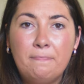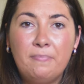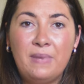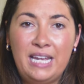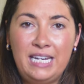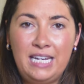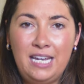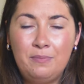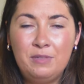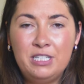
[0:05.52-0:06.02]

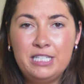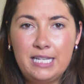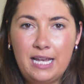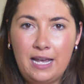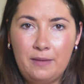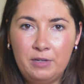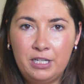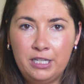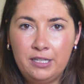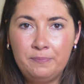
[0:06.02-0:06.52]
My name is
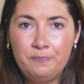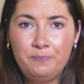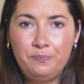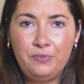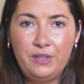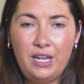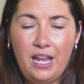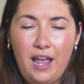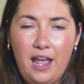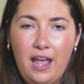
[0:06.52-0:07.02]
Emma,
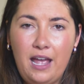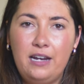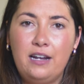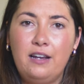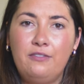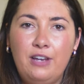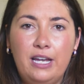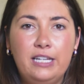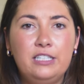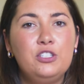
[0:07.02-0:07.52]
and
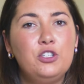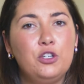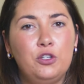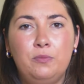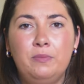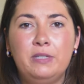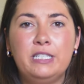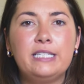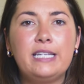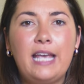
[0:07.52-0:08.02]
I've had
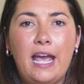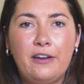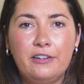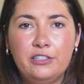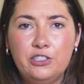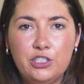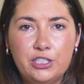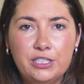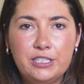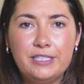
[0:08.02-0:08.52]
two
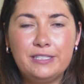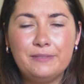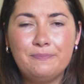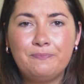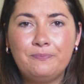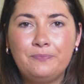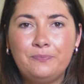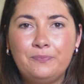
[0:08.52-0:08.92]
miscarriages.